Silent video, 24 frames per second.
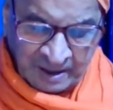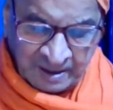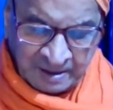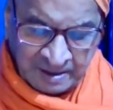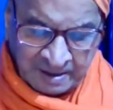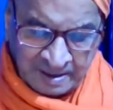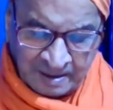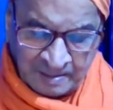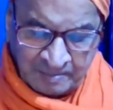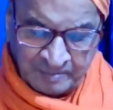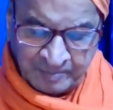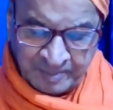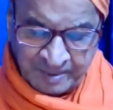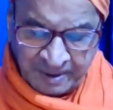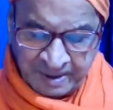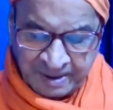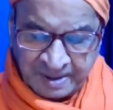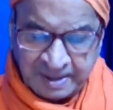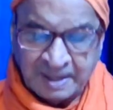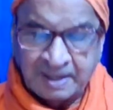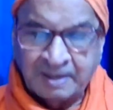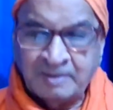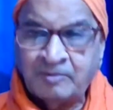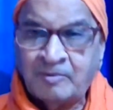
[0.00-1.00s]
are
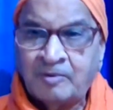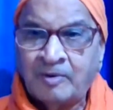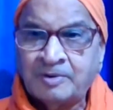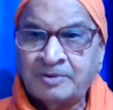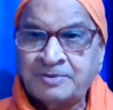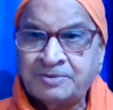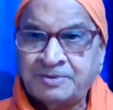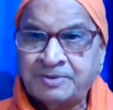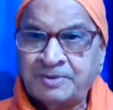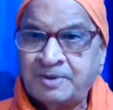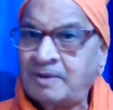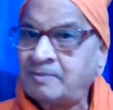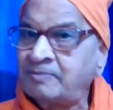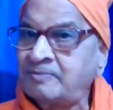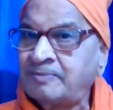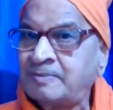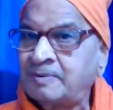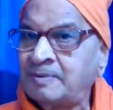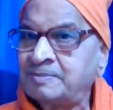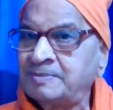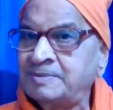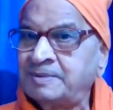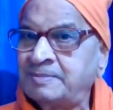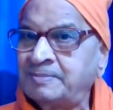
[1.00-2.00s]
completely washed up
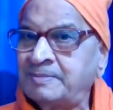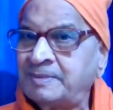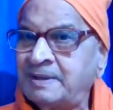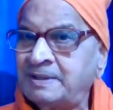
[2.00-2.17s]
from